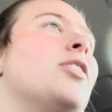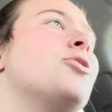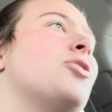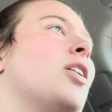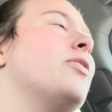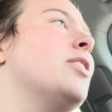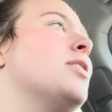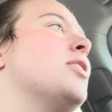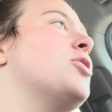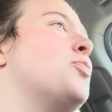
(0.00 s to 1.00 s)
and driving
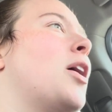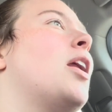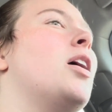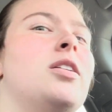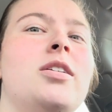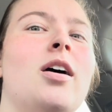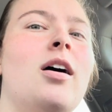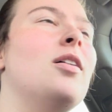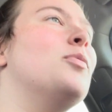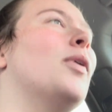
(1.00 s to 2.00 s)
is such a bad
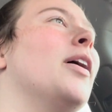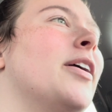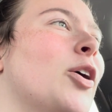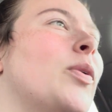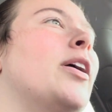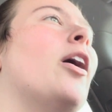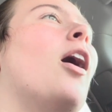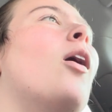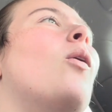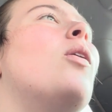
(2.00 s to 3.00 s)
idea, but here we
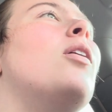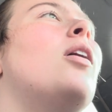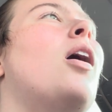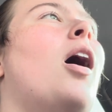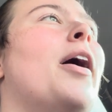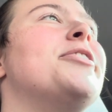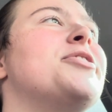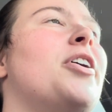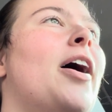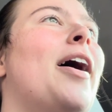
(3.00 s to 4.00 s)
go. I
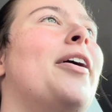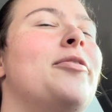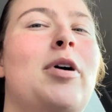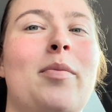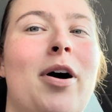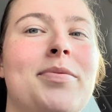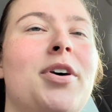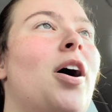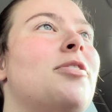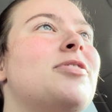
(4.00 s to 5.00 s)
just got out of my mom's
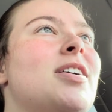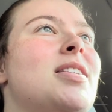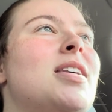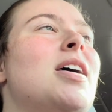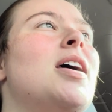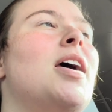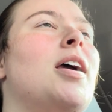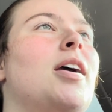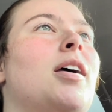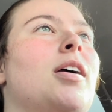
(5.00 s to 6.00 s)
office,
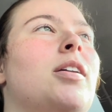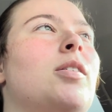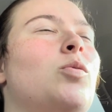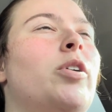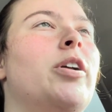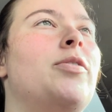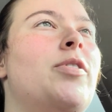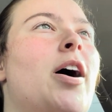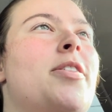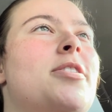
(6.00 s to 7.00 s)
and one of
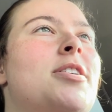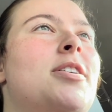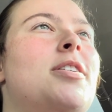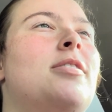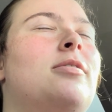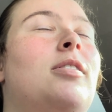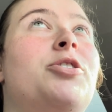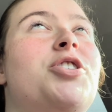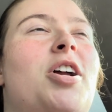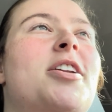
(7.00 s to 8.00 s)
the other,
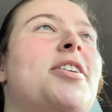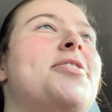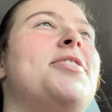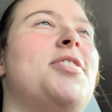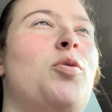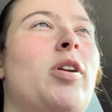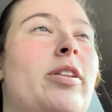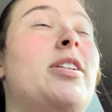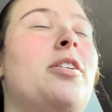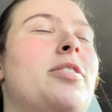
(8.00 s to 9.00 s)
well, she's not a dental assistant, one of
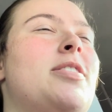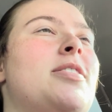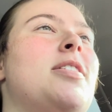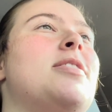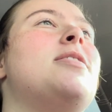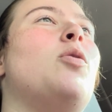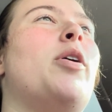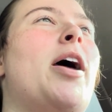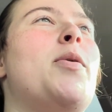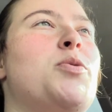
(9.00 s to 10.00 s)
the dental assistants, the
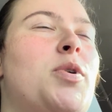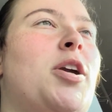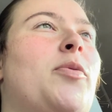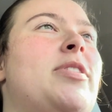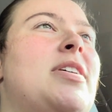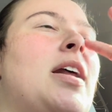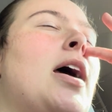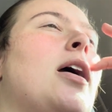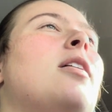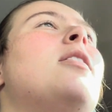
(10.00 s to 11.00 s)
one I was working with today,